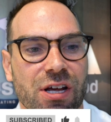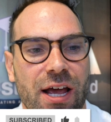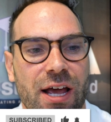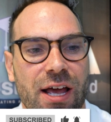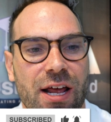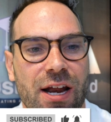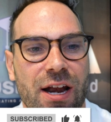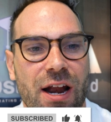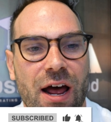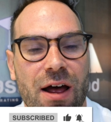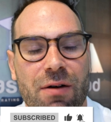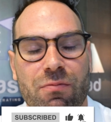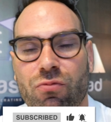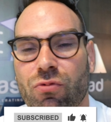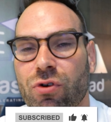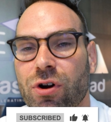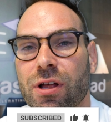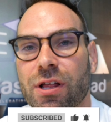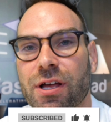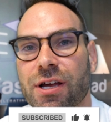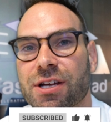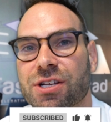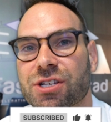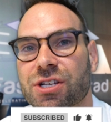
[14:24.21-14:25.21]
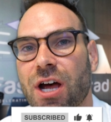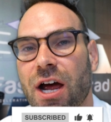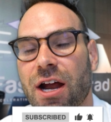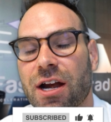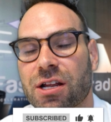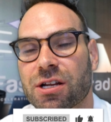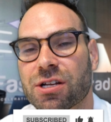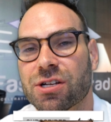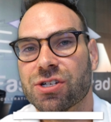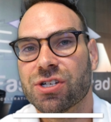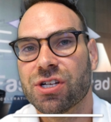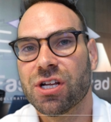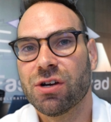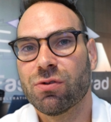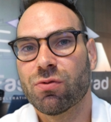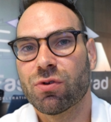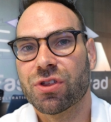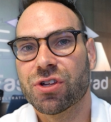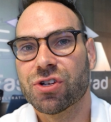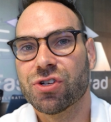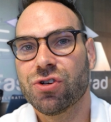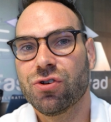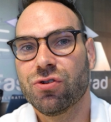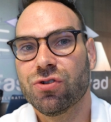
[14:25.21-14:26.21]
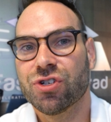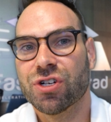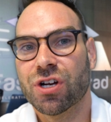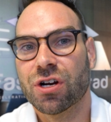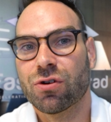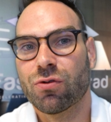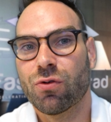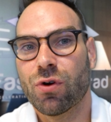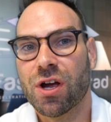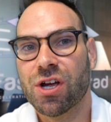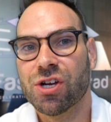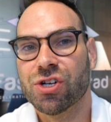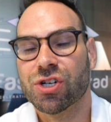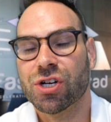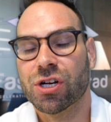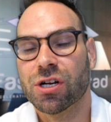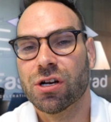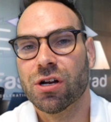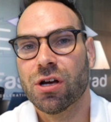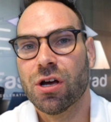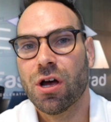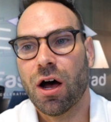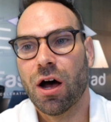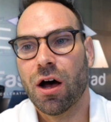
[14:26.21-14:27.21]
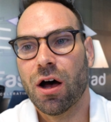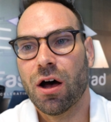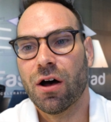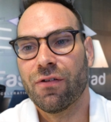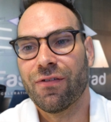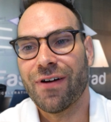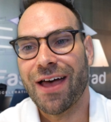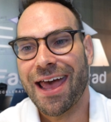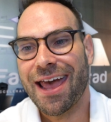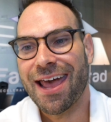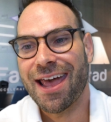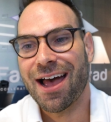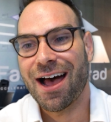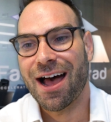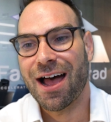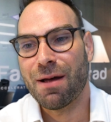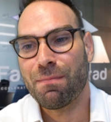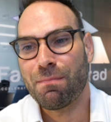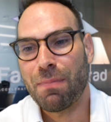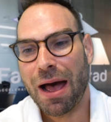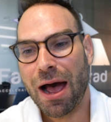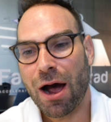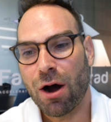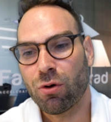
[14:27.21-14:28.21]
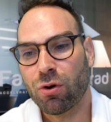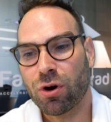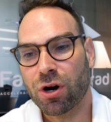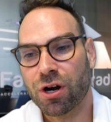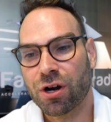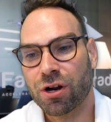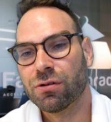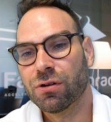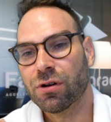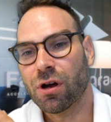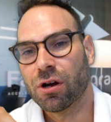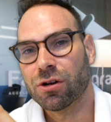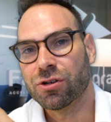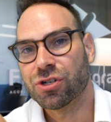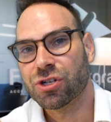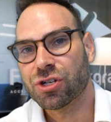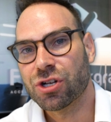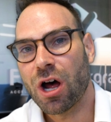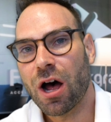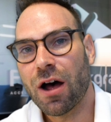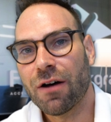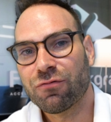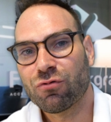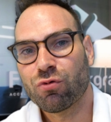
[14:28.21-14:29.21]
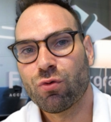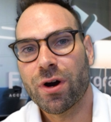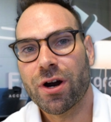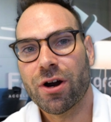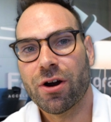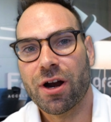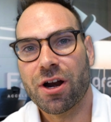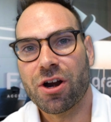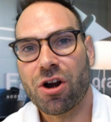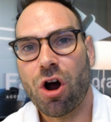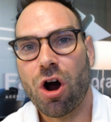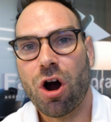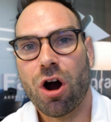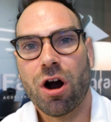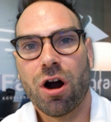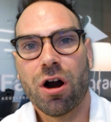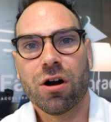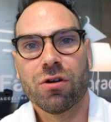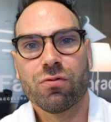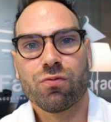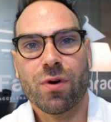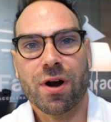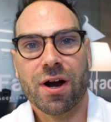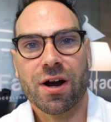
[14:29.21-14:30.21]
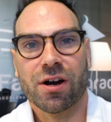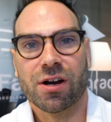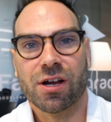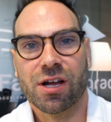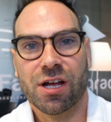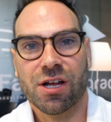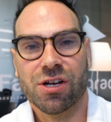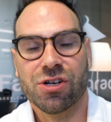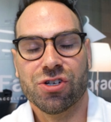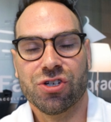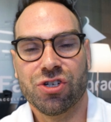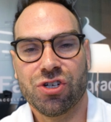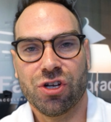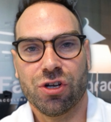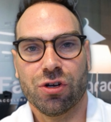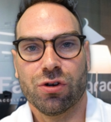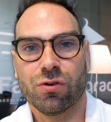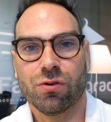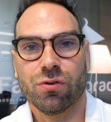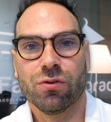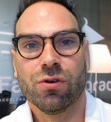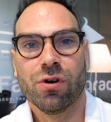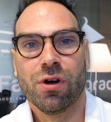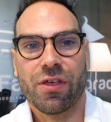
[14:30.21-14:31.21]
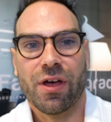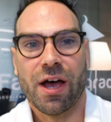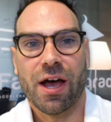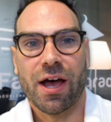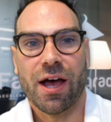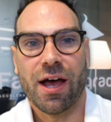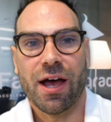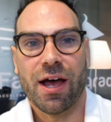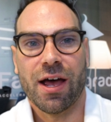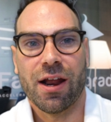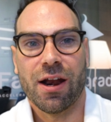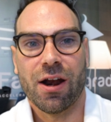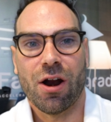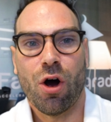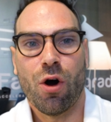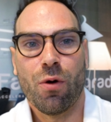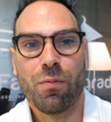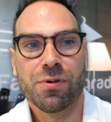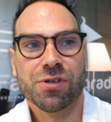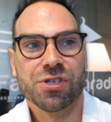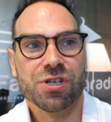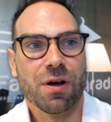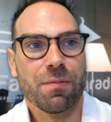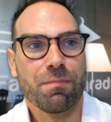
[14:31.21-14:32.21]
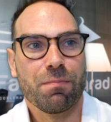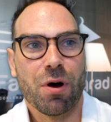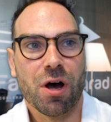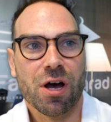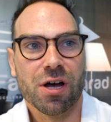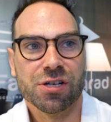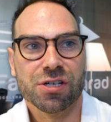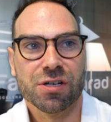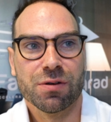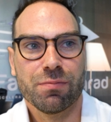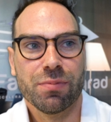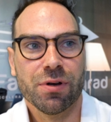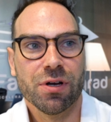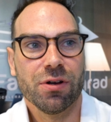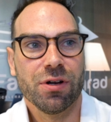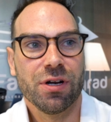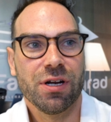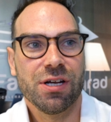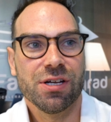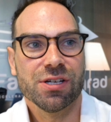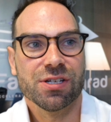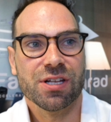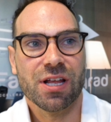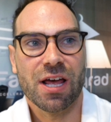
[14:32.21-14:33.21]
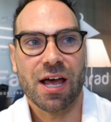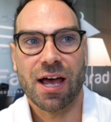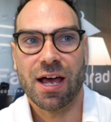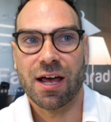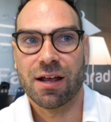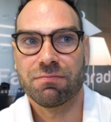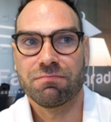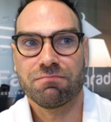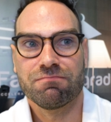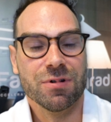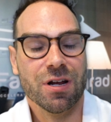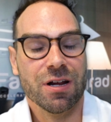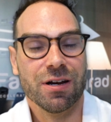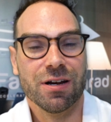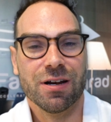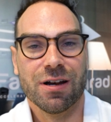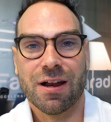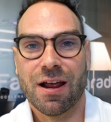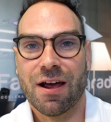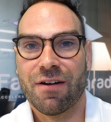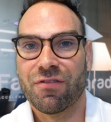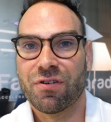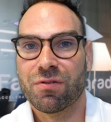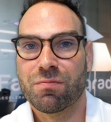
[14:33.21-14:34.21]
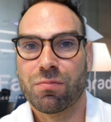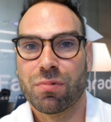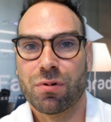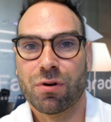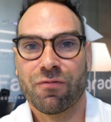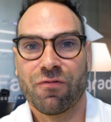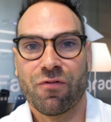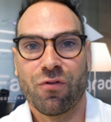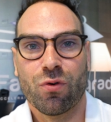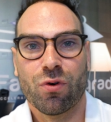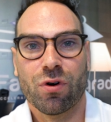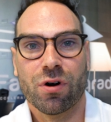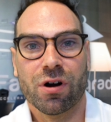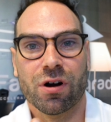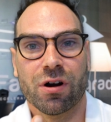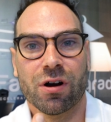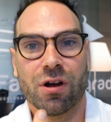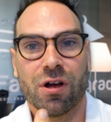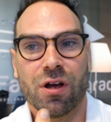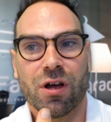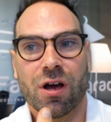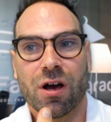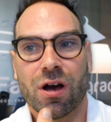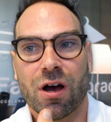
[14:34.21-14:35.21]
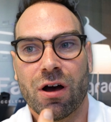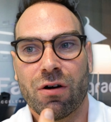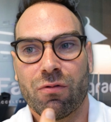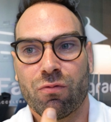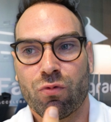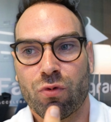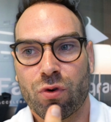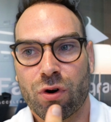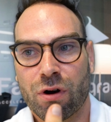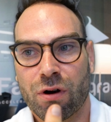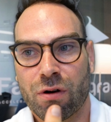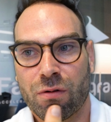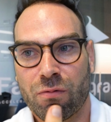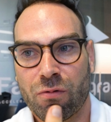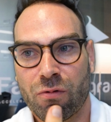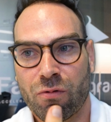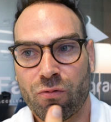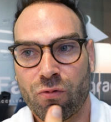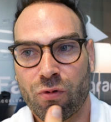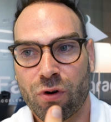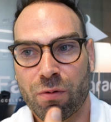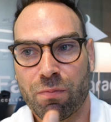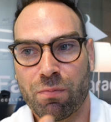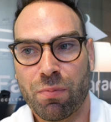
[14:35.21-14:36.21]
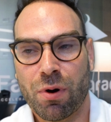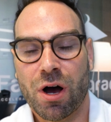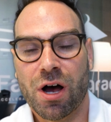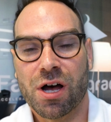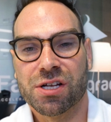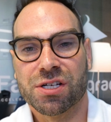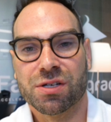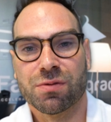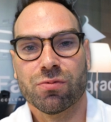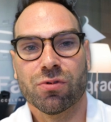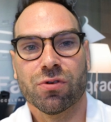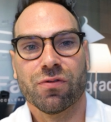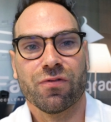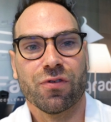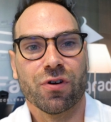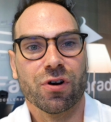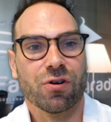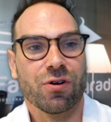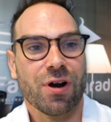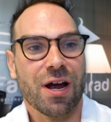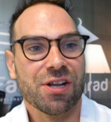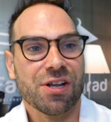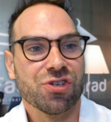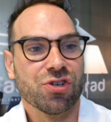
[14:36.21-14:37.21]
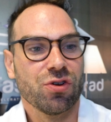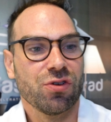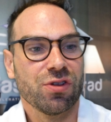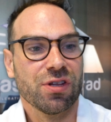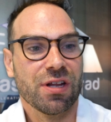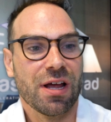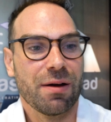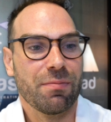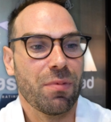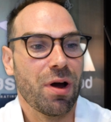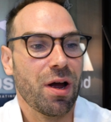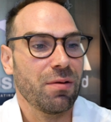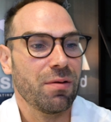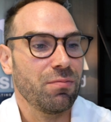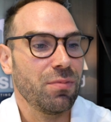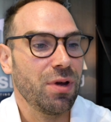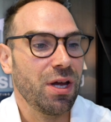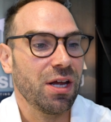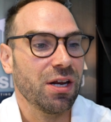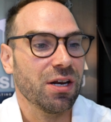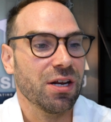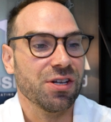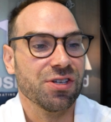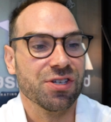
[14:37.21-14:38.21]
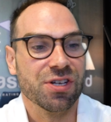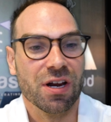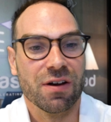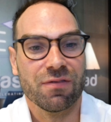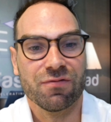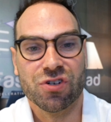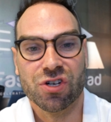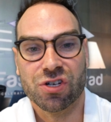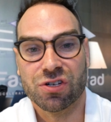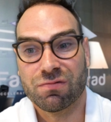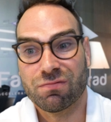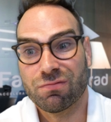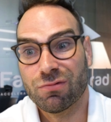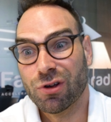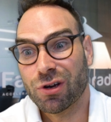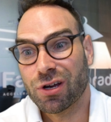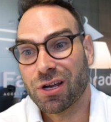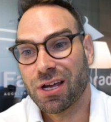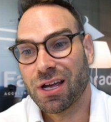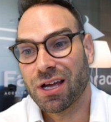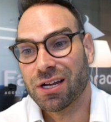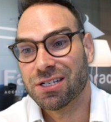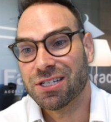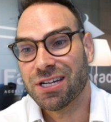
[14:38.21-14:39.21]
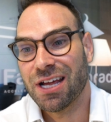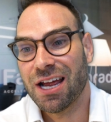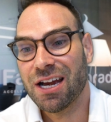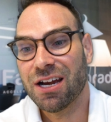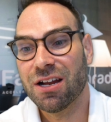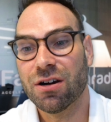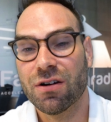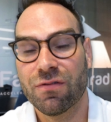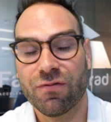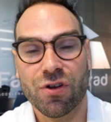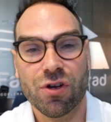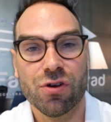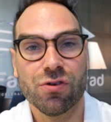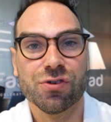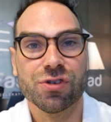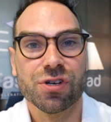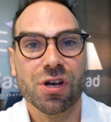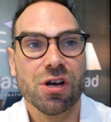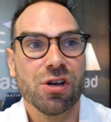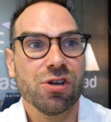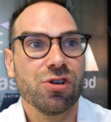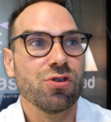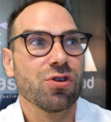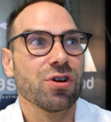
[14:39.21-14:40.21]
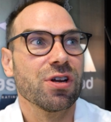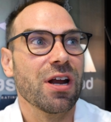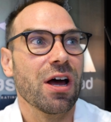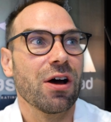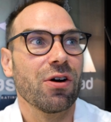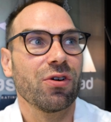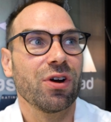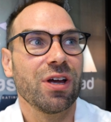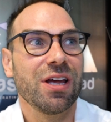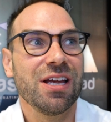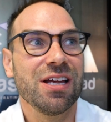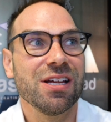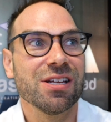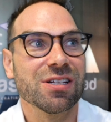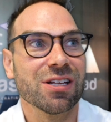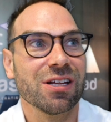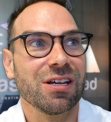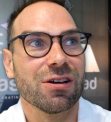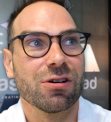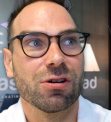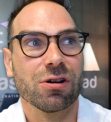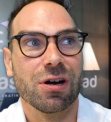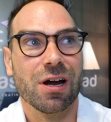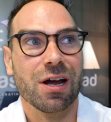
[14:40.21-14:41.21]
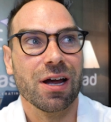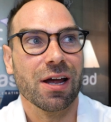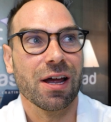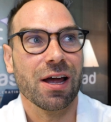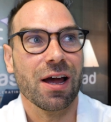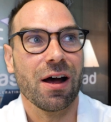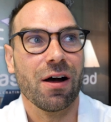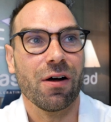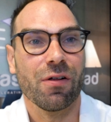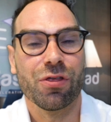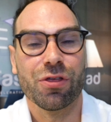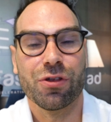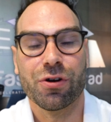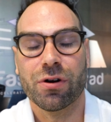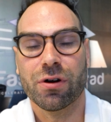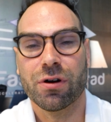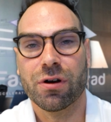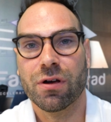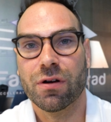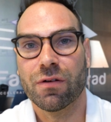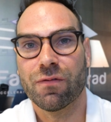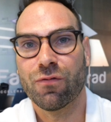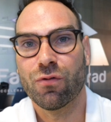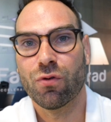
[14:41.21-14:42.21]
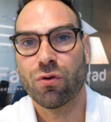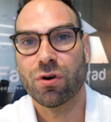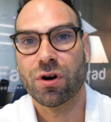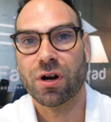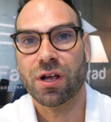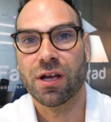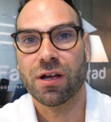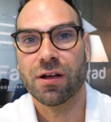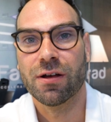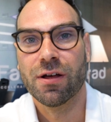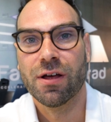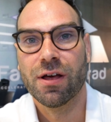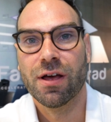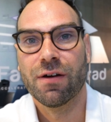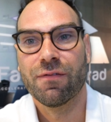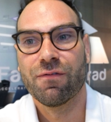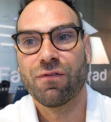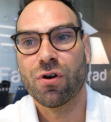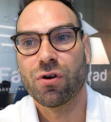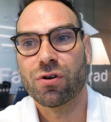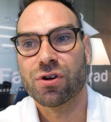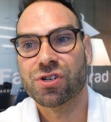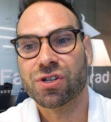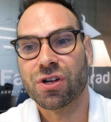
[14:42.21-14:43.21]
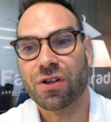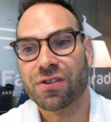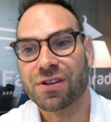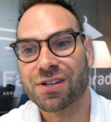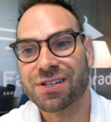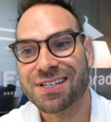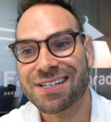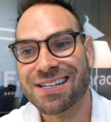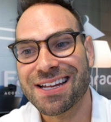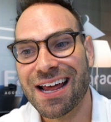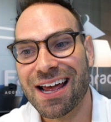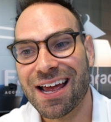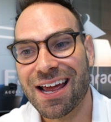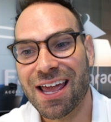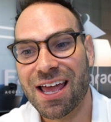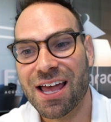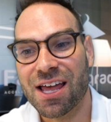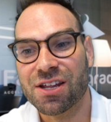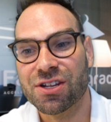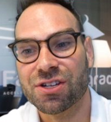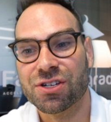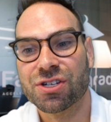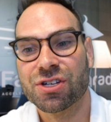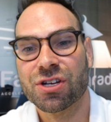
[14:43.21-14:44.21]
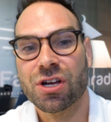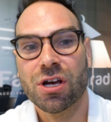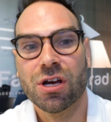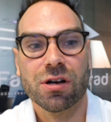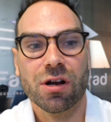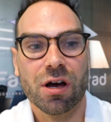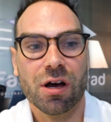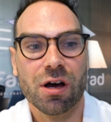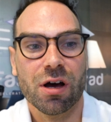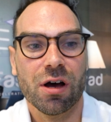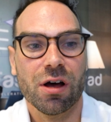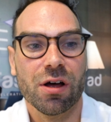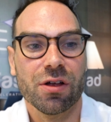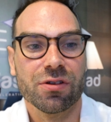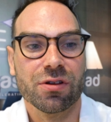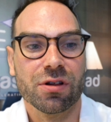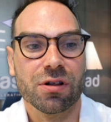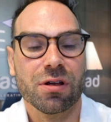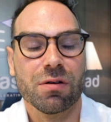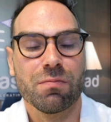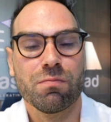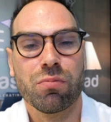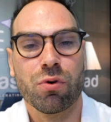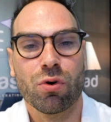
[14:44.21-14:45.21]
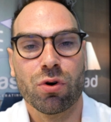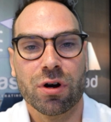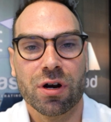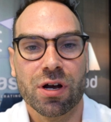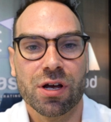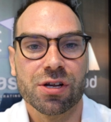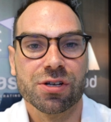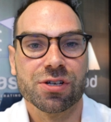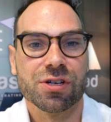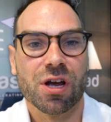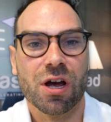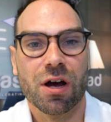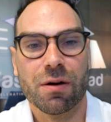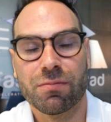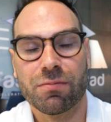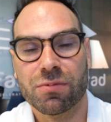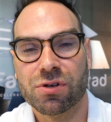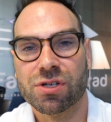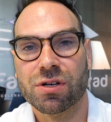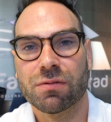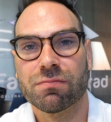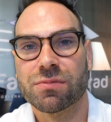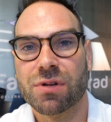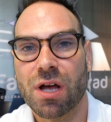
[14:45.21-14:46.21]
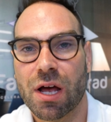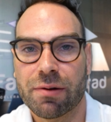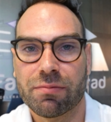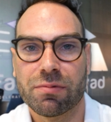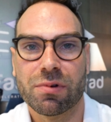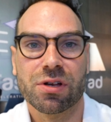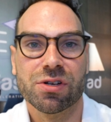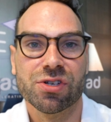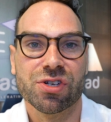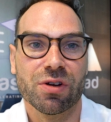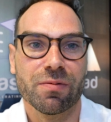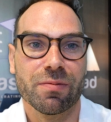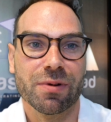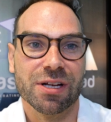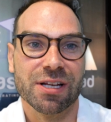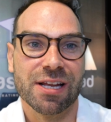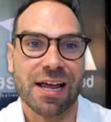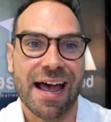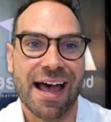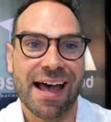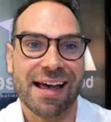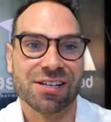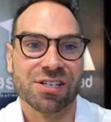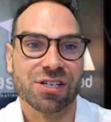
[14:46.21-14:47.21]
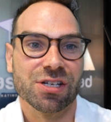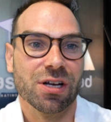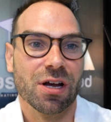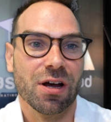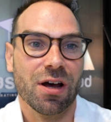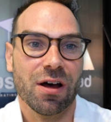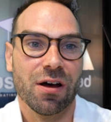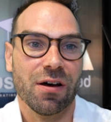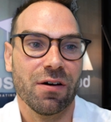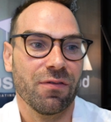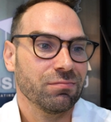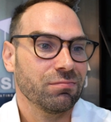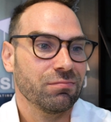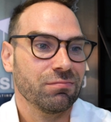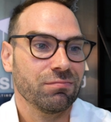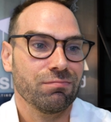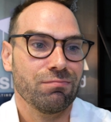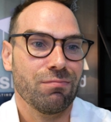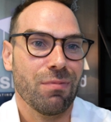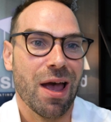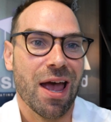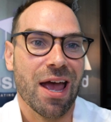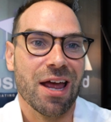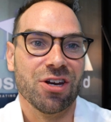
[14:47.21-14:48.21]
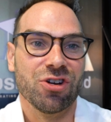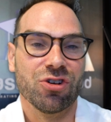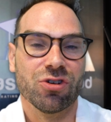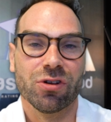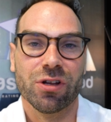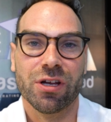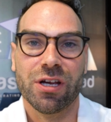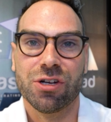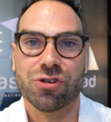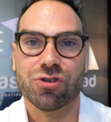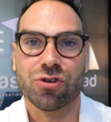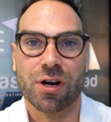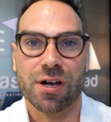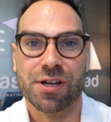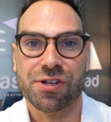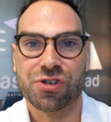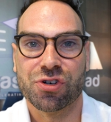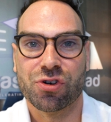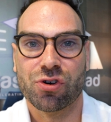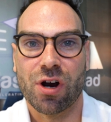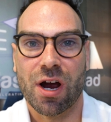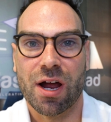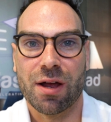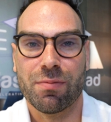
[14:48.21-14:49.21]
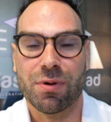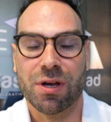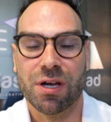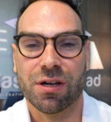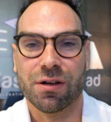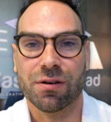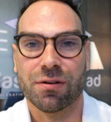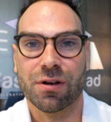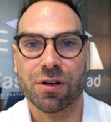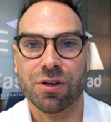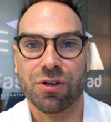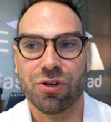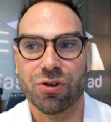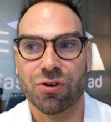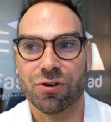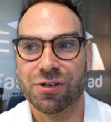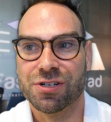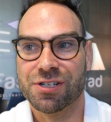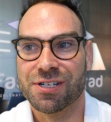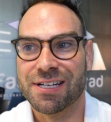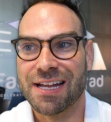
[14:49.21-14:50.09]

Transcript: And I'm really excited to see what this new generation of AI powered software and hardware can do that opens up possibilities that never before uh, were, were possible. For a grad student, that might mean instead of just looking at 10 interviews, you can now easily crank out 30 or 40 focus on the science, not on the laborious, cumbersome, time consuming tasks of manually transcribing your